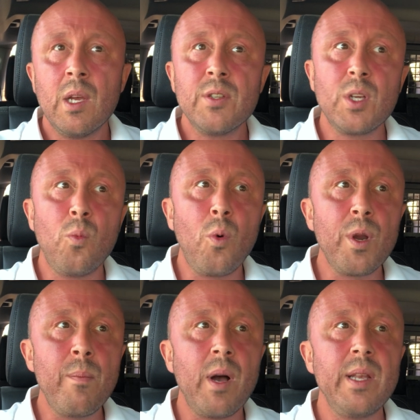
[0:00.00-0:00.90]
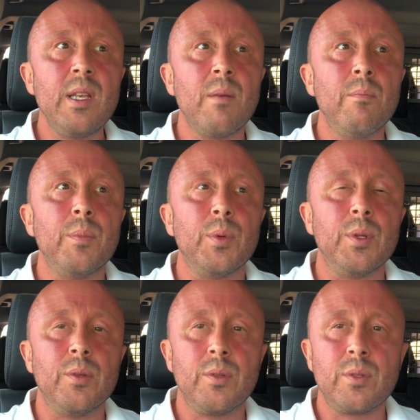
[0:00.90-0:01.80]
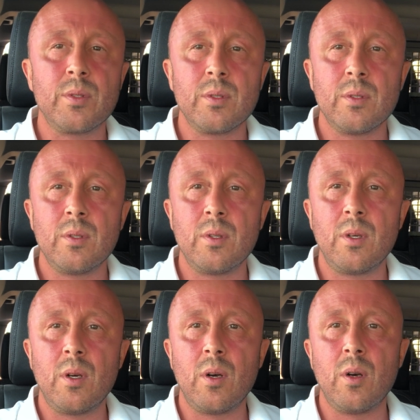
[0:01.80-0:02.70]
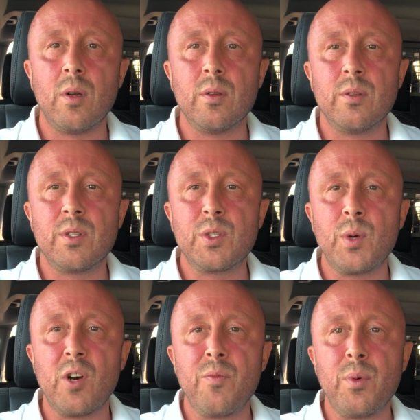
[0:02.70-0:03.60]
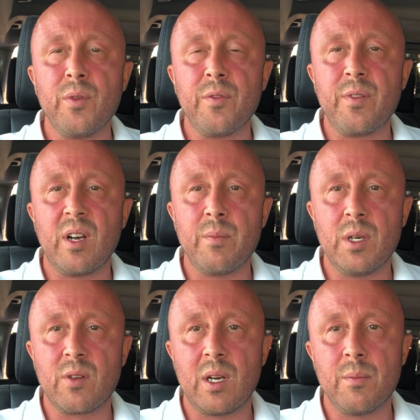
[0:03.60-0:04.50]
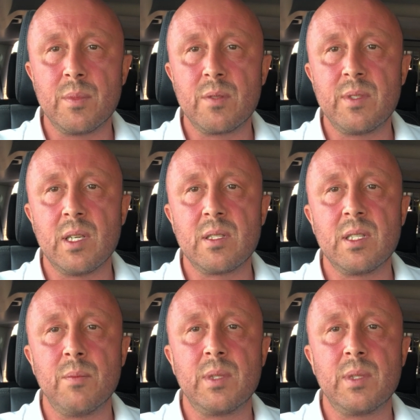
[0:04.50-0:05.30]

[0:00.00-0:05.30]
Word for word: So what are my numbers on 12.5 milligrams of TESIP